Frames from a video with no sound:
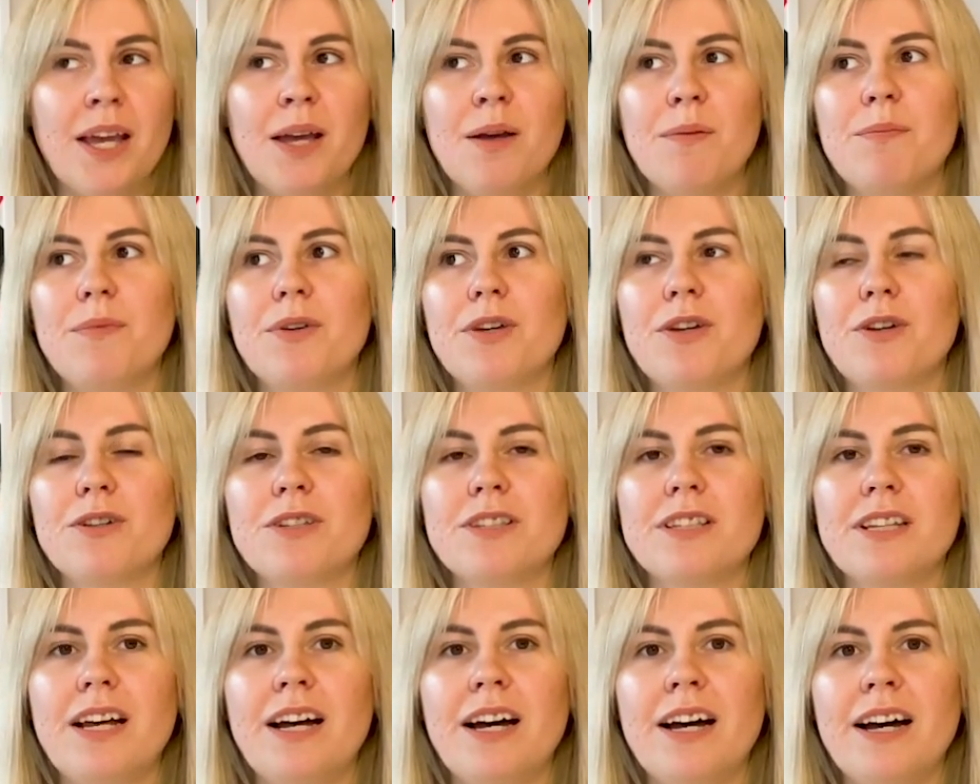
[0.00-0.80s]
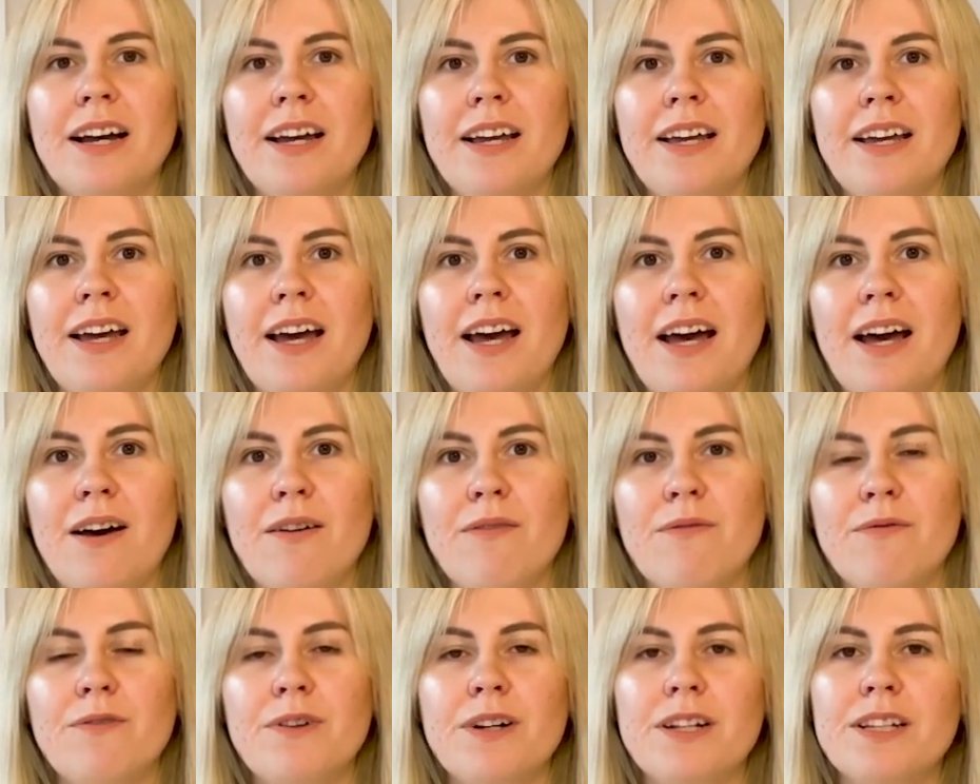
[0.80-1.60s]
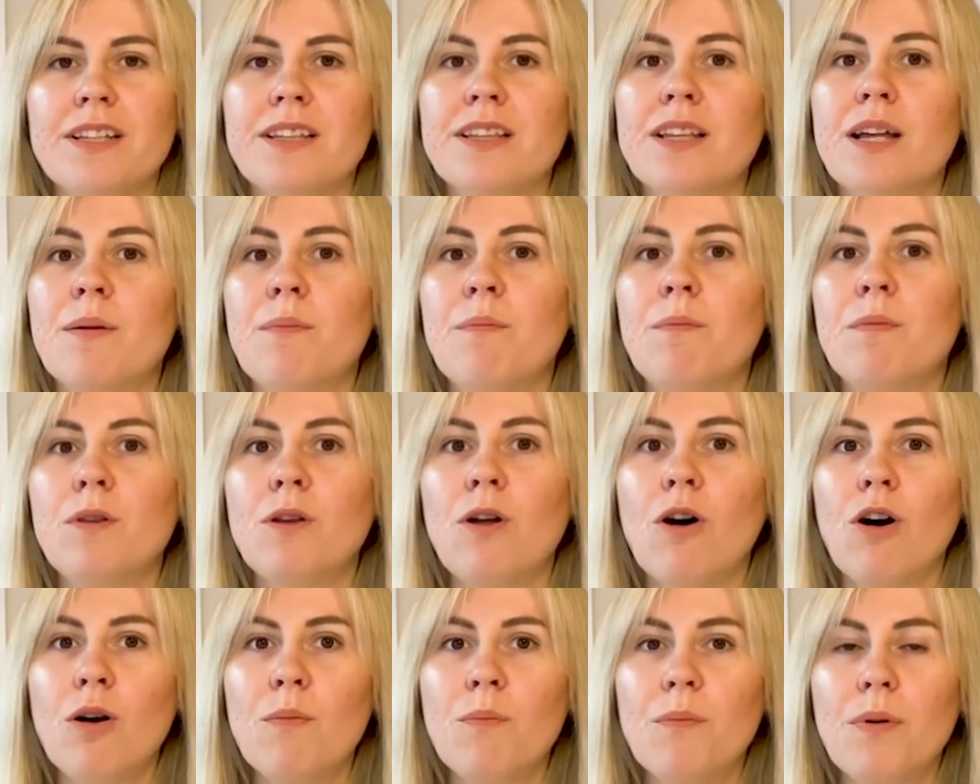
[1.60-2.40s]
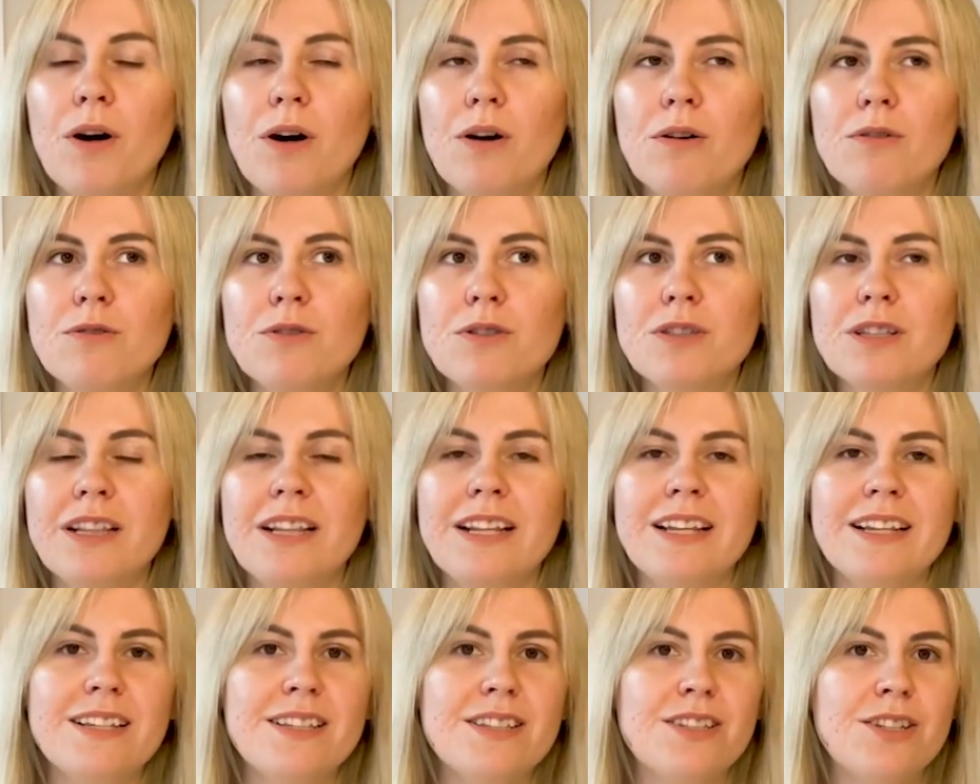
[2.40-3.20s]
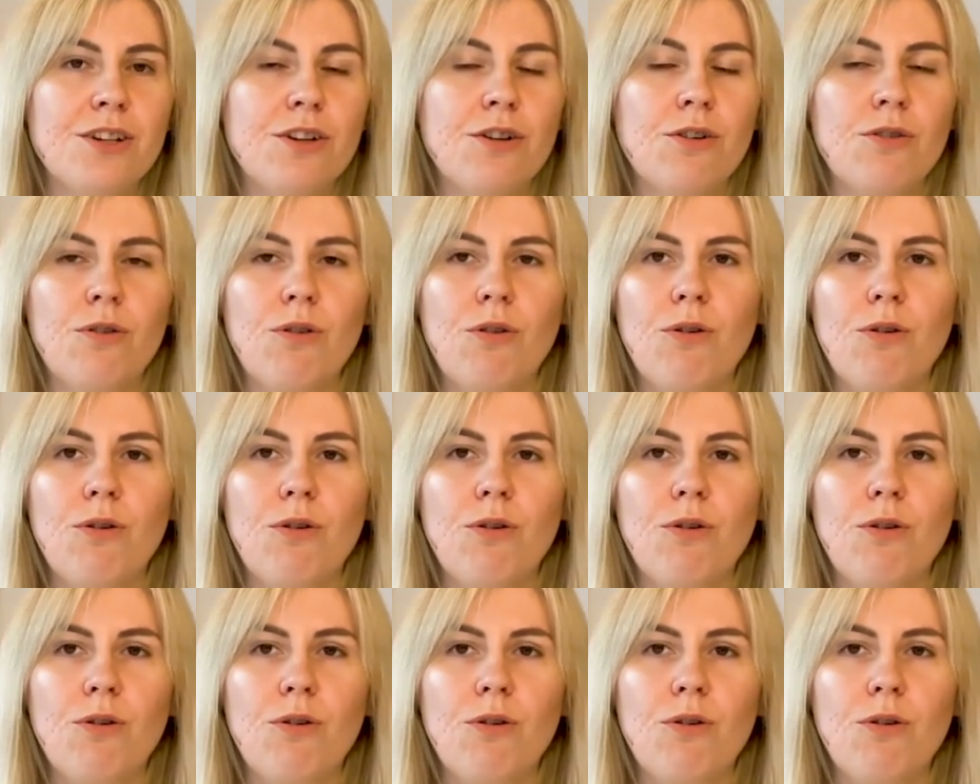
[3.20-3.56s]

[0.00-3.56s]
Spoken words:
because I have written a blog post listing